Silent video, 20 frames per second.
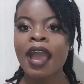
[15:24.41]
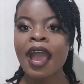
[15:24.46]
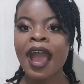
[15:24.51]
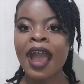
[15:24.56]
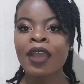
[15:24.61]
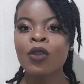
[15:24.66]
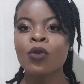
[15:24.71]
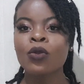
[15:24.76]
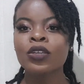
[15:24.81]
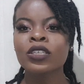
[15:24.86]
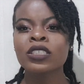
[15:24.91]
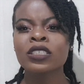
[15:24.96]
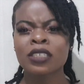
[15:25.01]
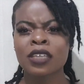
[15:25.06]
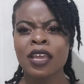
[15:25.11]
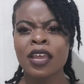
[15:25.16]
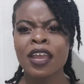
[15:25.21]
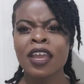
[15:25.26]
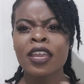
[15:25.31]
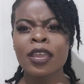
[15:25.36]
I always
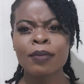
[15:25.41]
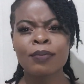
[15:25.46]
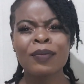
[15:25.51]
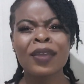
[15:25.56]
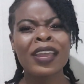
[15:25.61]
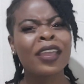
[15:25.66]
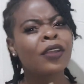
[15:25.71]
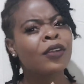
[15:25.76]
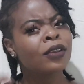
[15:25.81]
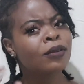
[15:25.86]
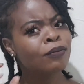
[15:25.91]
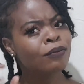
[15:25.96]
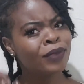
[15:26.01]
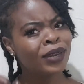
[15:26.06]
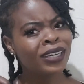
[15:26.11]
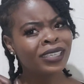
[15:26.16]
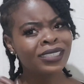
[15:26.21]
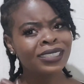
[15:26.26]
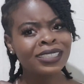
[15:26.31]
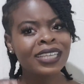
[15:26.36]
kept my hair in
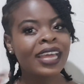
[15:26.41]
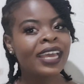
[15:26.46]
buns.